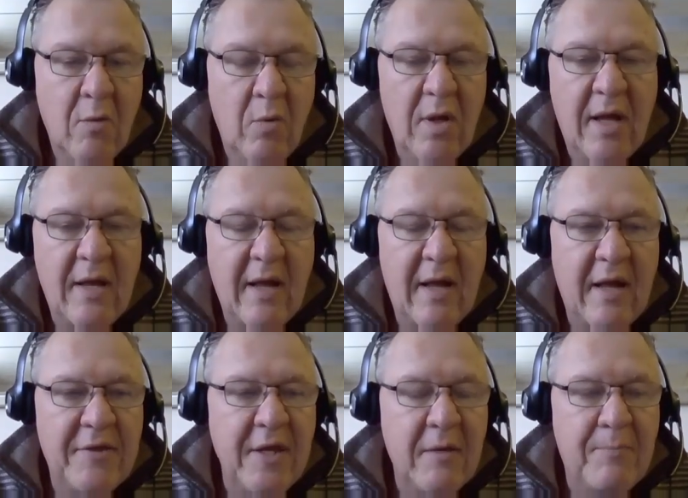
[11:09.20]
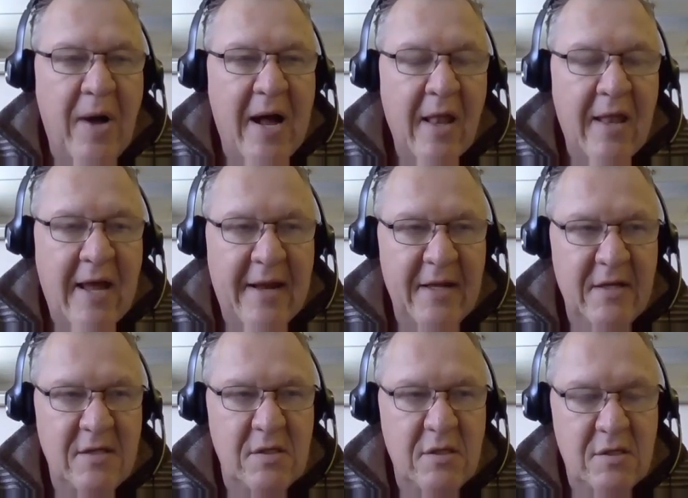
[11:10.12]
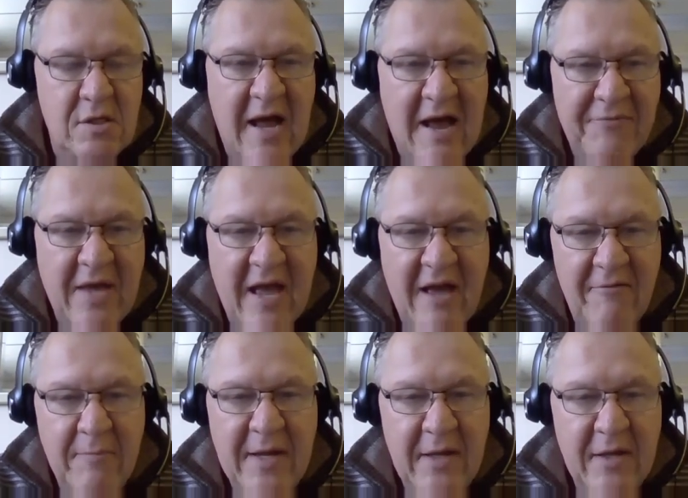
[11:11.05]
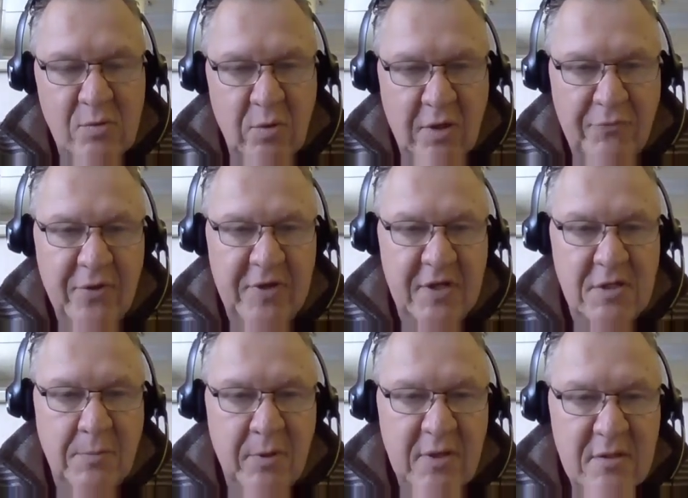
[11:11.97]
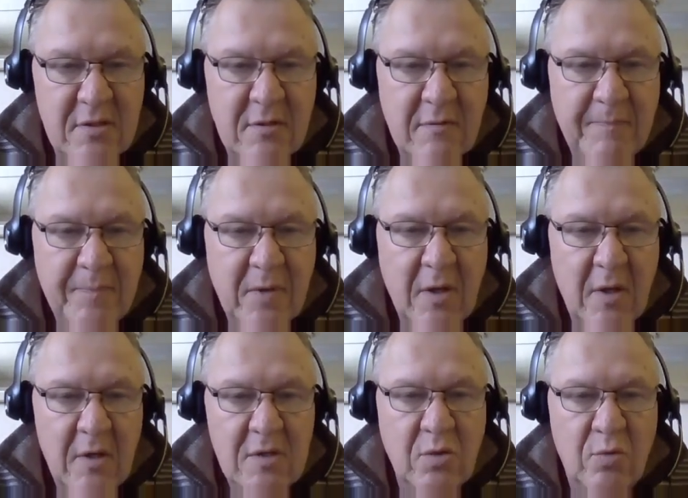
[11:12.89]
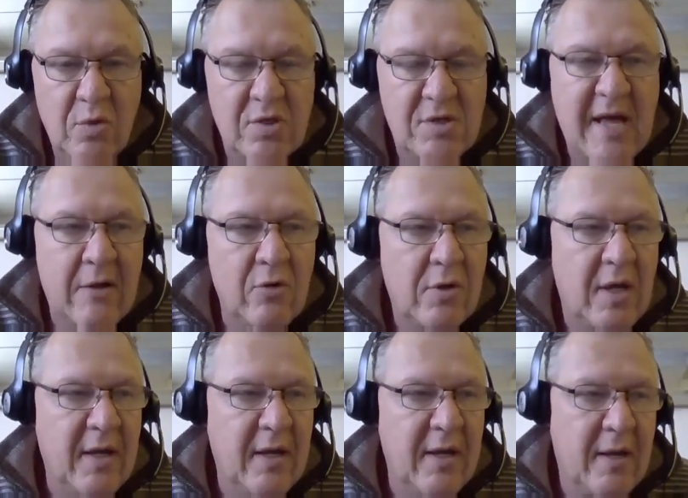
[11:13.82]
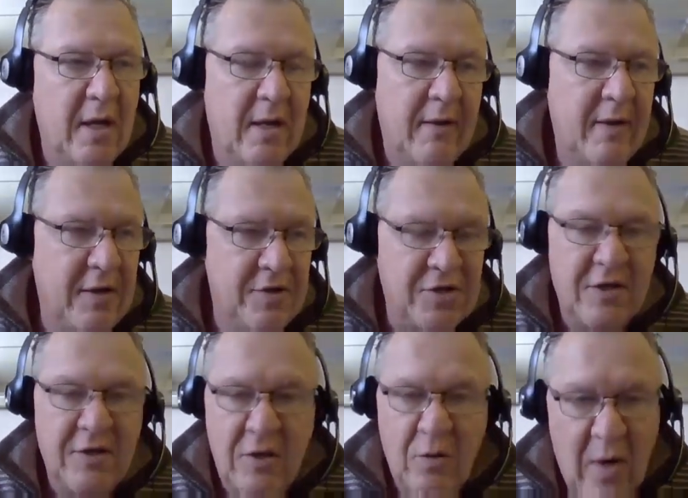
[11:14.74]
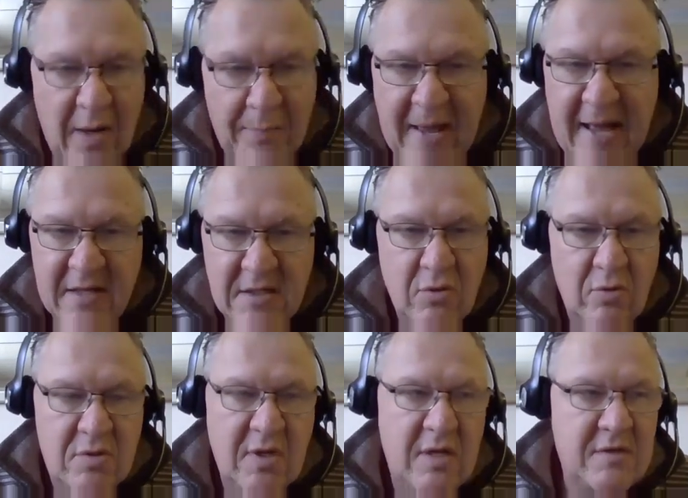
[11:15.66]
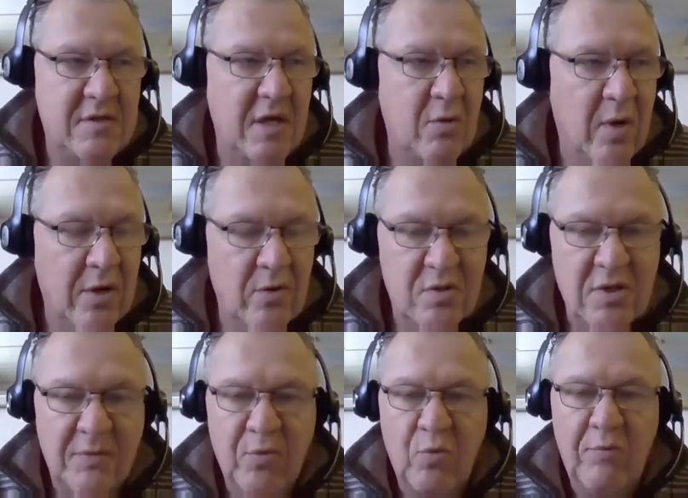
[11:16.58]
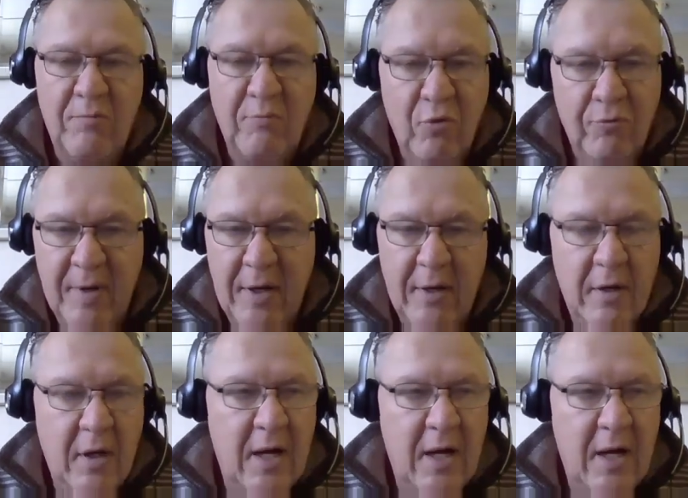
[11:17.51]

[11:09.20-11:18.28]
Well, I think part of that is you have to have meetings with different disciplines. So when you start looking at an agenda you want to pass, so say you want to do something with movement,